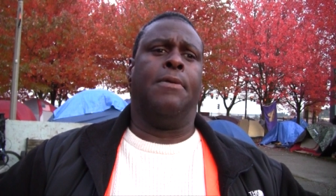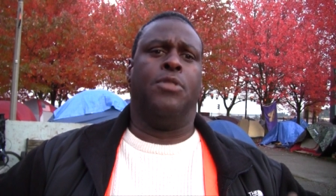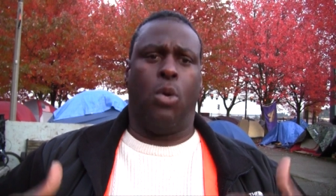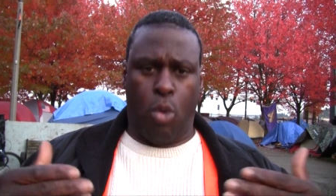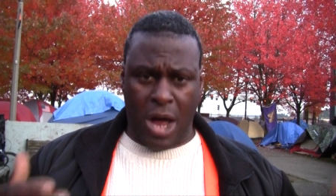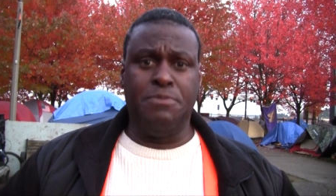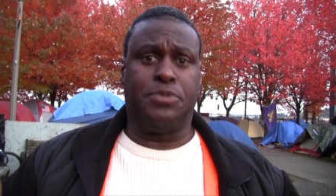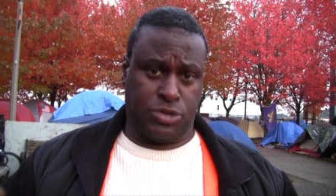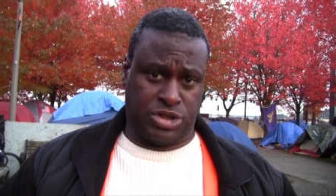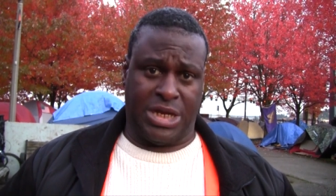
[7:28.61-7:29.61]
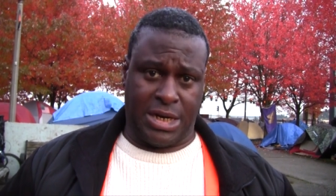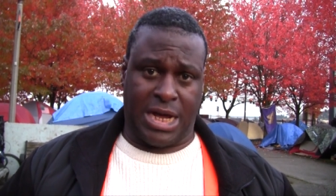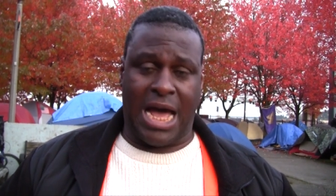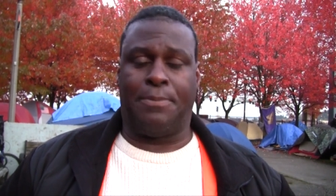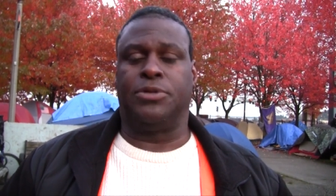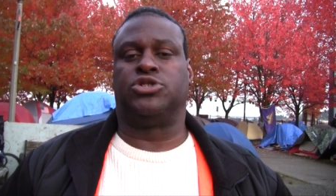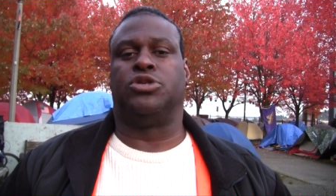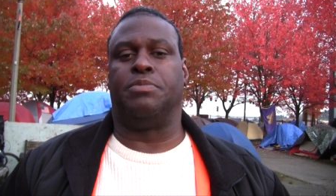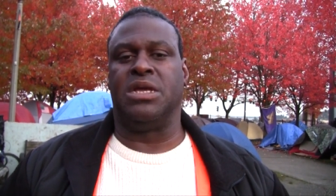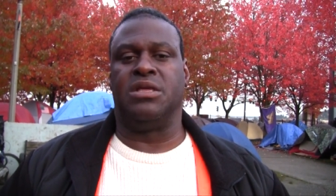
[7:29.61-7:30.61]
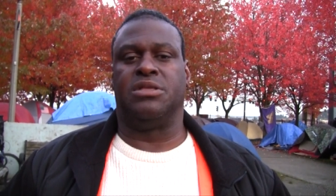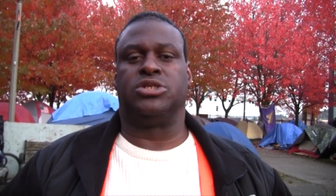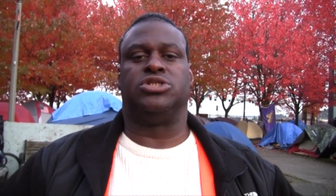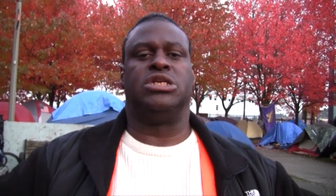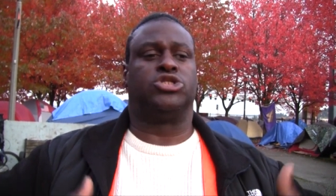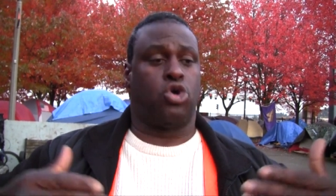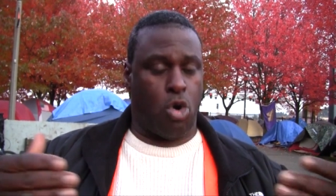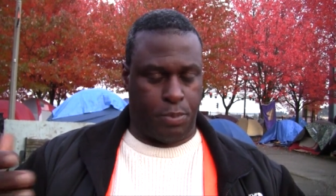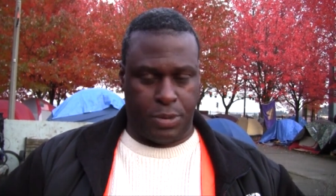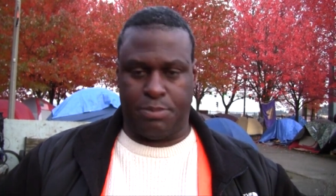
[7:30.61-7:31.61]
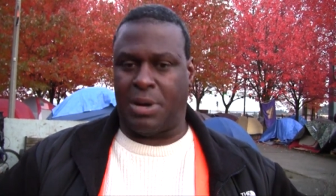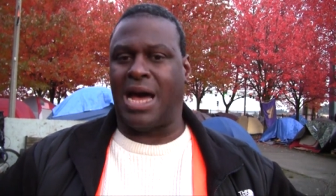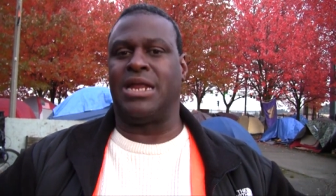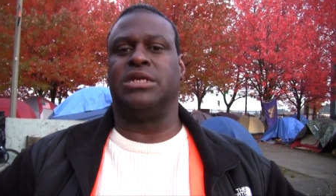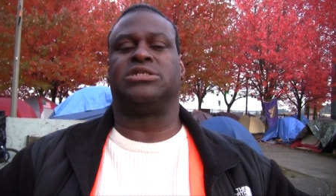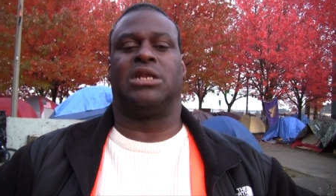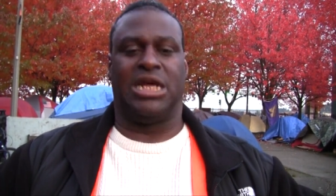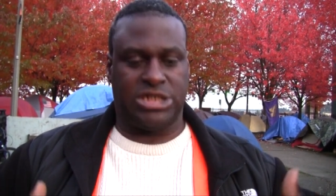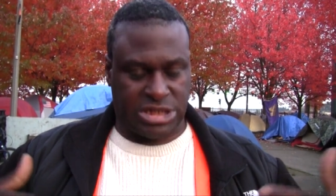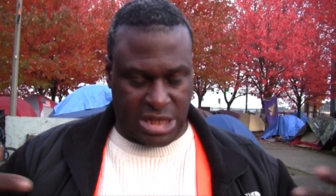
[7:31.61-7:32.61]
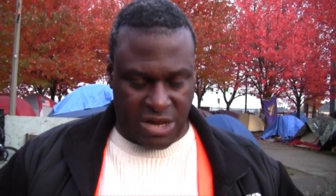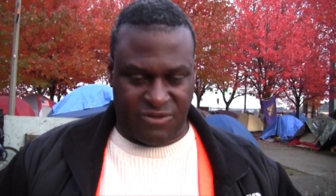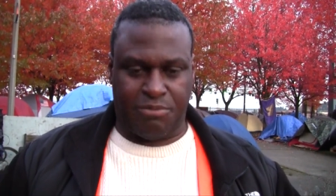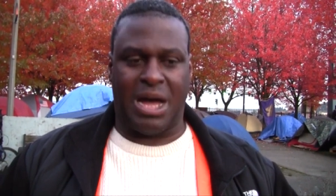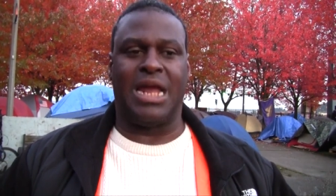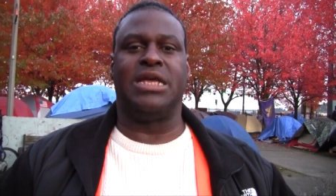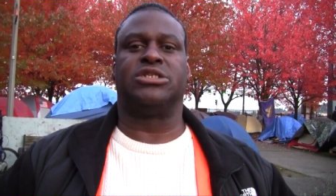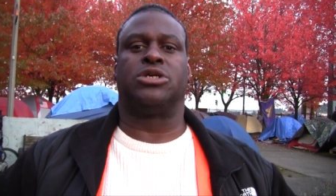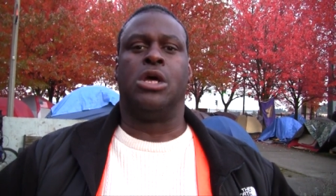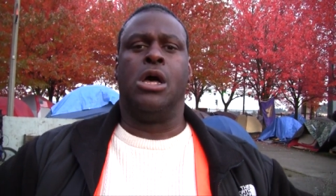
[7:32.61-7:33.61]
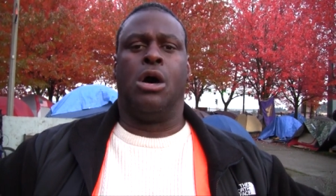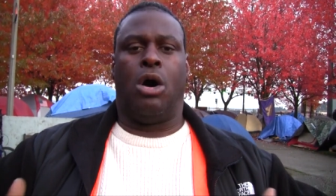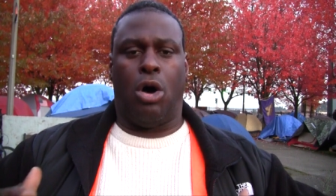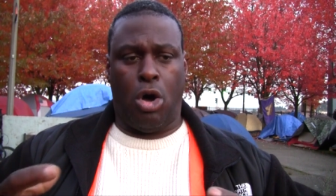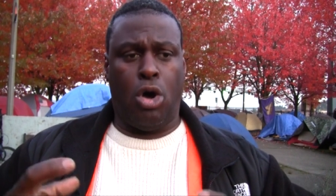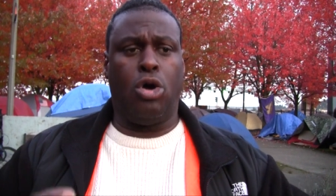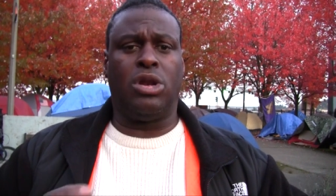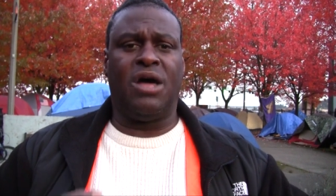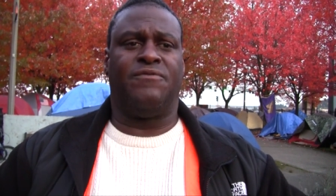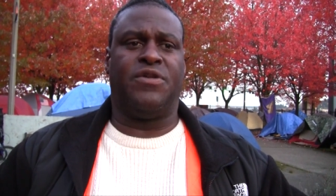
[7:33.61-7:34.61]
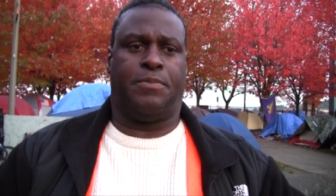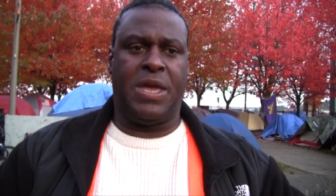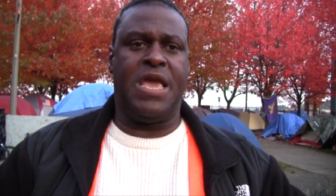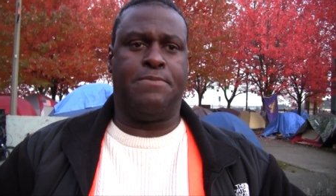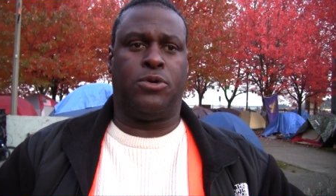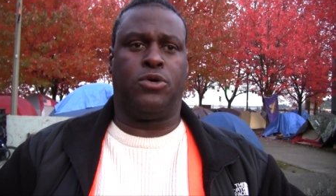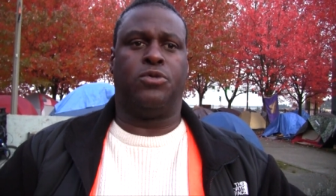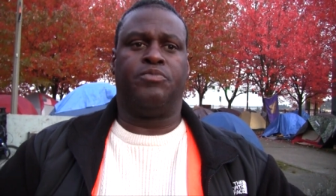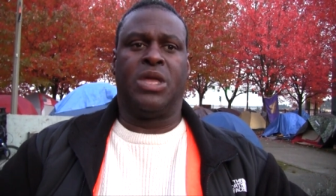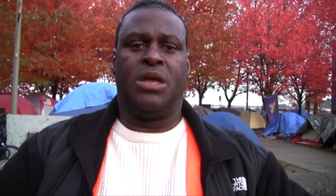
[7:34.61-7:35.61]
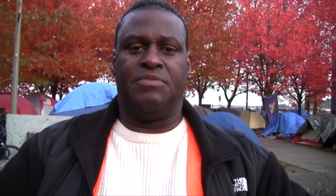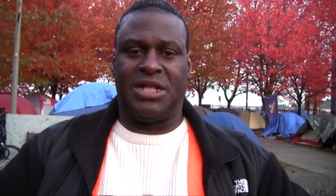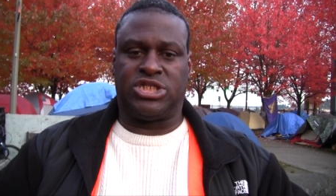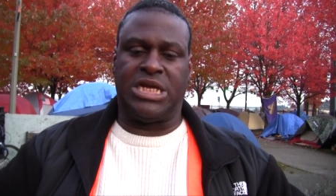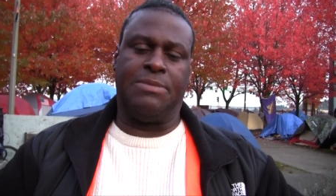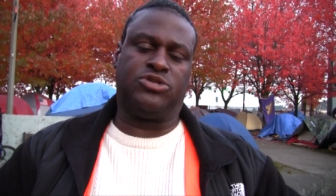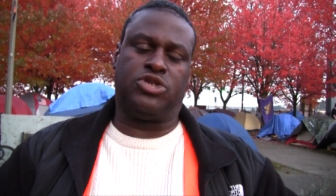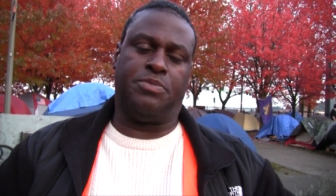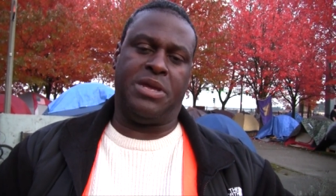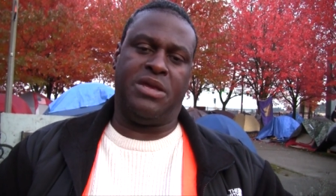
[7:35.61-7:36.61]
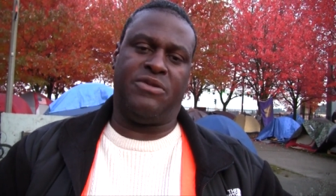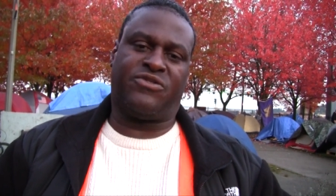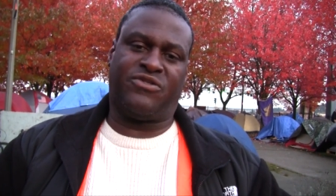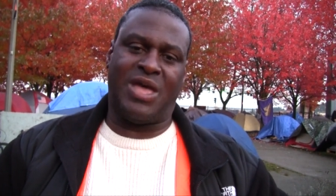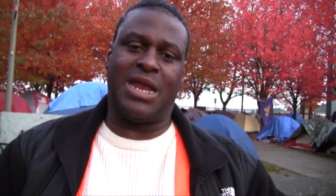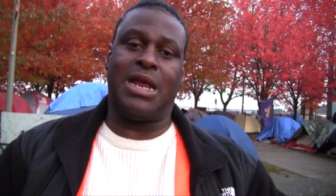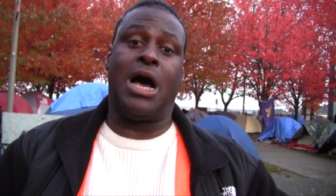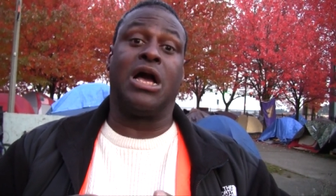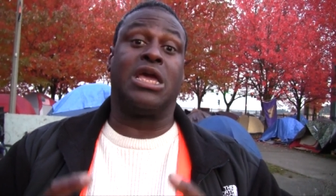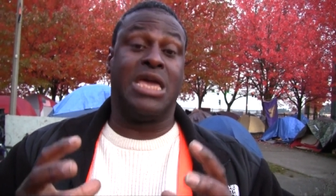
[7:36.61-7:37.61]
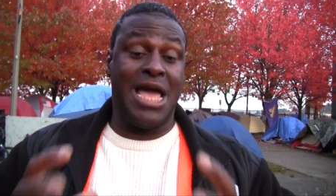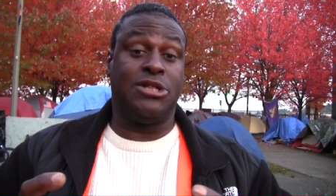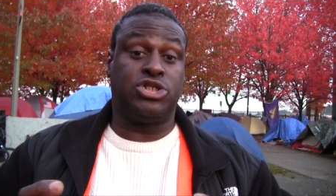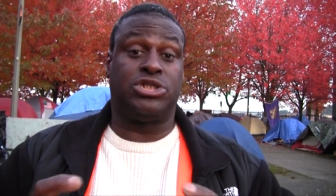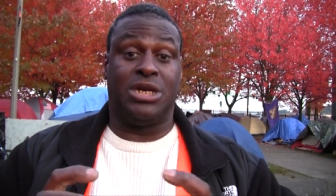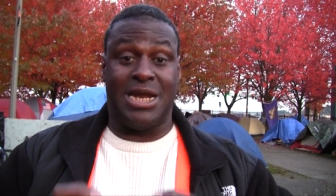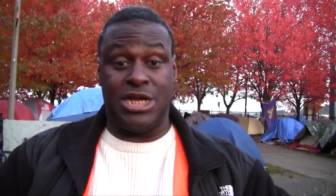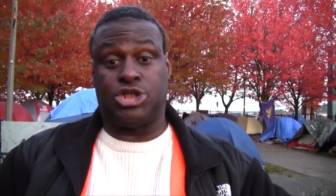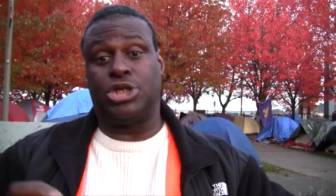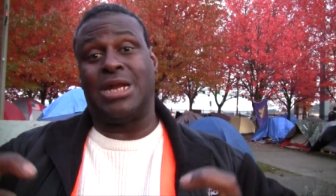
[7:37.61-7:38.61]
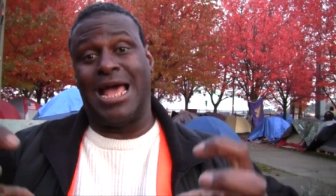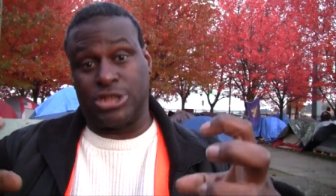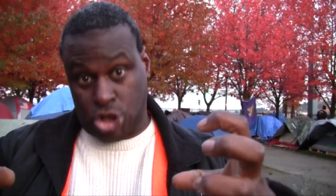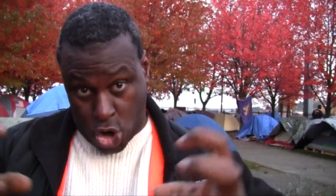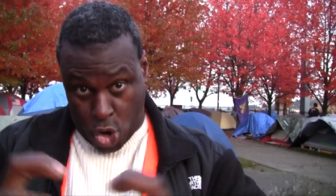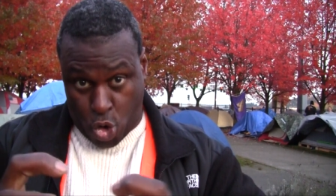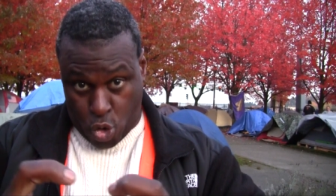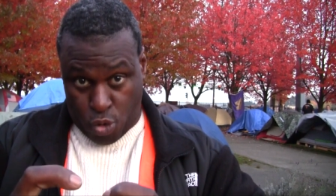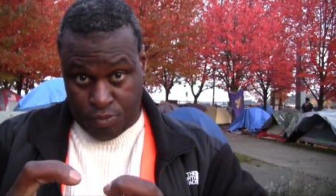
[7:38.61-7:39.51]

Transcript: The 1% happens to be the, these corporate bodies, the legislative bodies, all of the people that seems to be set against the nation as a whole.